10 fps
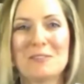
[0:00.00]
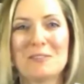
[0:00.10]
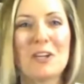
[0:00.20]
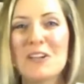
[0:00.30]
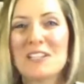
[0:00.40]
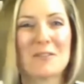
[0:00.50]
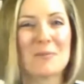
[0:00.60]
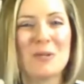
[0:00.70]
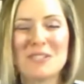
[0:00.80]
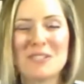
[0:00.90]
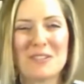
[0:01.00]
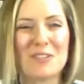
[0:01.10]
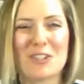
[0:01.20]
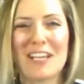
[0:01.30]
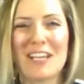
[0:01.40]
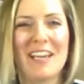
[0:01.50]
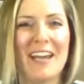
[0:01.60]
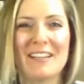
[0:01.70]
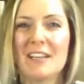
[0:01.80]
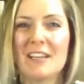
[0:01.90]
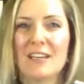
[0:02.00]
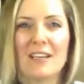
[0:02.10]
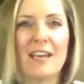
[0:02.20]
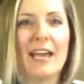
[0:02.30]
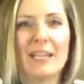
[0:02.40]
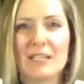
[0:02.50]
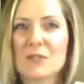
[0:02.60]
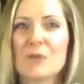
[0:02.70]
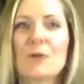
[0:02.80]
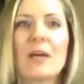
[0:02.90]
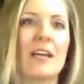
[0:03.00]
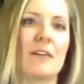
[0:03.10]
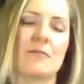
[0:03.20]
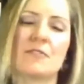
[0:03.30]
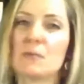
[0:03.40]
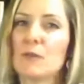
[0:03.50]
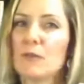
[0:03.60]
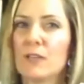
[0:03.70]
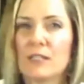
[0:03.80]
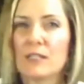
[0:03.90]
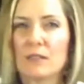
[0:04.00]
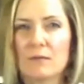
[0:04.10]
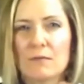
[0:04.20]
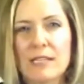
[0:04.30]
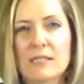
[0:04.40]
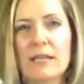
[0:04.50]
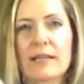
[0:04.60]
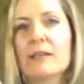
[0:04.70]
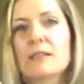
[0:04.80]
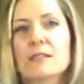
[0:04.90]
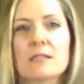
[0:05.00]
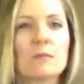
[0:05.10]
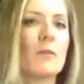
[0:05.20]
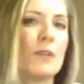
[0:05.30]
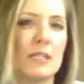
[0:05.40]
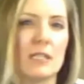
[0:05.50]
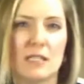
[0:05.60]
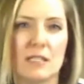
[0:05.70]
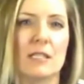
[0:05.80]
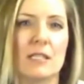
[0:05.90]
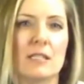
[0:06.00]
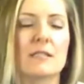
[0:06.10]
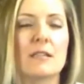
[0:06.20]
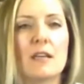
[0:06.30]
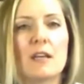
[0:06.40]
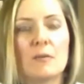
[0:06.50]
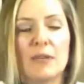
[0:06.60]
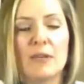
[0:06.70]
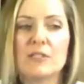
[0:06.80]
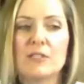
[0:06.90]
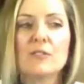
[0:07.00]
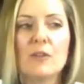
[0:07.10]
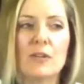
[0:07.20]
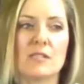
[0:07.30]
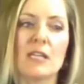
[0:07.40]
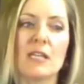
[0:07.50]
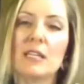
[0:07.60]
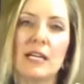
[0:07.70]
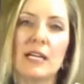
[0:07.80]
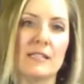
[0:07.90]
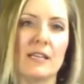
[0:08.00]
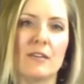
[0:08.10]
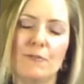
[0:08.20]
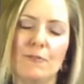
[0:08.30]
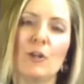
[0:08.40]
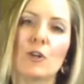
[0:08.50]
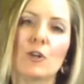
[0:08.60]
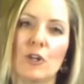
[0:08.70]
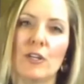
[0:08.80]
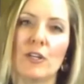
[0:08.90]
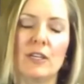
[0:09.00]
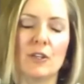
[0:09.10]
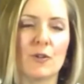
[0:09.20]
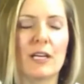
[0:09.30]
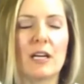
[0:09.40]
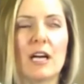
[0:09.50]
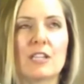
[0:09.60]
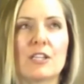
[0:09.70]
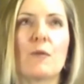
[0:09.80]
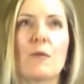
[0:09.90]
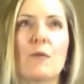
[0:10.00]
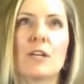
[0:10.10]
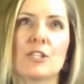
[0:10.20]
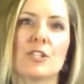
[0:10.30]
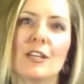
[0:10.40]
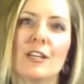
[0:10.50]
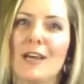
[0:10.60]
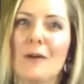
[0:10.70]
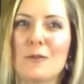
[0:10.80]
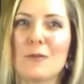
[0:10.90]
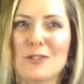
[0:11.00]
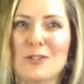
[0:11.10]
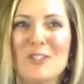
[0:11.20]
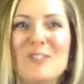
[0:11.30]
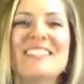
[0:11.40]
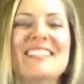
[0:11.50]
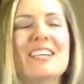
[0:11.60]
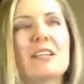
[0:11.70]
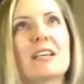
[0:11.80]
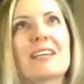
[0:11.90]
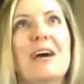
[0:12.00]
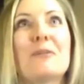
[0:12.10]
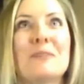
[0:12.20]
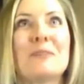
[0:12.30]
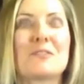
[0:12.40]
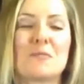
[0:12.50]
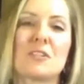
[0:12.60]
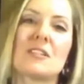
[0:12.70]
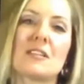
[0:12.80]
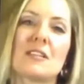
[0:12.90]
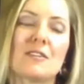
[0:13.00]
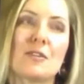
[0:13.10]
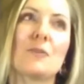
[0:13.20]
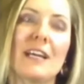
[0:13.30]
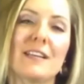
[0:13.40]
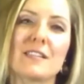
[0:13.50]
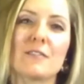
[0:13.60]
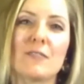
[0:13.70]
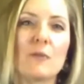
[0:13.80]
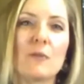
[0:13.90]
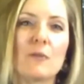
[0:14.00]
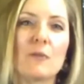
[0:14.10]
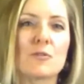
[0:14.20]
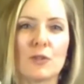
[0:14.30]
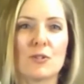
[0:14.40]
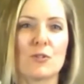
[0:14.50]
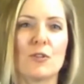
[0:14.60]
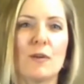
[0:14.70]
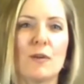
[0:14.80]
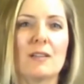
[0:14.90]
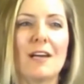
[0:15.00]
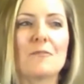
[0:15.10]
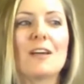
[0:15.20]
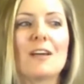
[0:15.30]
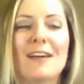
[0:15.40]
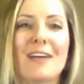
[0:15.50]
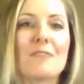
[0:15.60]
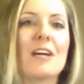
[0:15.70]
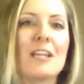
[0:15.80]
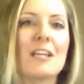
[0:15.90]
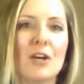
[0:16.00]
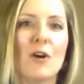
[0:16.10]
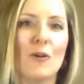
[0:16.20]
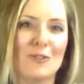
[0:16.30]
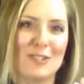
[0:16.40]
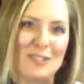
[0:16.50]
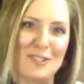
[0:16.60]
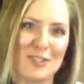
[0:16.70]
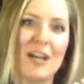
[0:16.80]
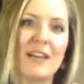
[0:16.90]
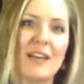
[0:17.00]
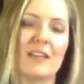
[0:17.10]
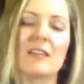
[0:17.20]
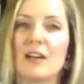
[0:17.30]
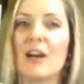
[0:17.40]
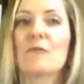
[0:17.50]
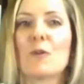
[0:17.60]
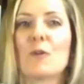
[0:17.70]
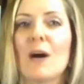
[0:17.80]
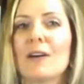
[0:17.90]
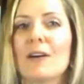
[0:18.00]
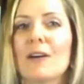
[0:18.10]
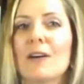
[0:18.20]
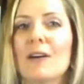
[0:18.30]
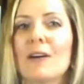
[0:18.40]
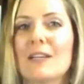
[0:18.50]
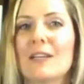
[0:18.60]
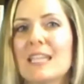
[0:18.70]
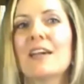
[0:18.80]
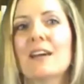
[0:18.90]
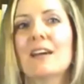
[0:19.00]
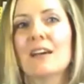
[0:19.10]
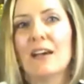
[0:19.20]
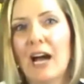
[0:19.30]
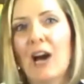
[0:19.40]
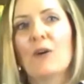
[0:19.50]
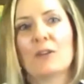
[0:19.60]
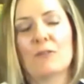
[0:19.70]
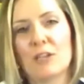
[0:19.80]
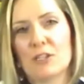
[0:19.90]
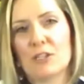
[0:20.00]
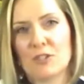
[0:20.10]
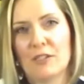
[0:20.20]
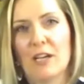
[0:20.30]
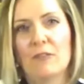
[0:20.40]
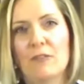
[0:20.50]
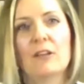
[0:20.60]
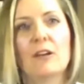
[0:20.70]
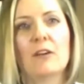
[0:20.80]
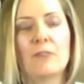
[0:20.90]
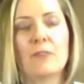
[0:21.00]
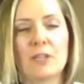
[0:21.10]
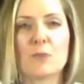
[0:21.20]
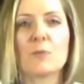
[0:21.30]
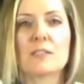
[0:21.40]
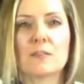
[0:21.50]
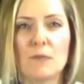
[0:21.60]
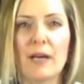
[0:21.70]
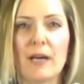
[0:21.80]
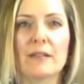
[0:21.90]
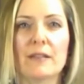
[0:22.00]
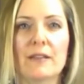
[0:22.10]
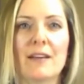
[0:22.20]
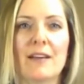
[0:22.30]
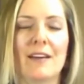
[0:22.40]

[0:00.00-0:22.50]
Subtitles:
We're all at different points in the journey, and it's okay if some of it resonated and some of it didn't. But just notice if anything I said felt good, and you're going, gosh, I wish that were true. Like that would be so nice if that was really the truth about life. I invite you to try that thought on for a while and see how it affects your life and affects your peace of mind.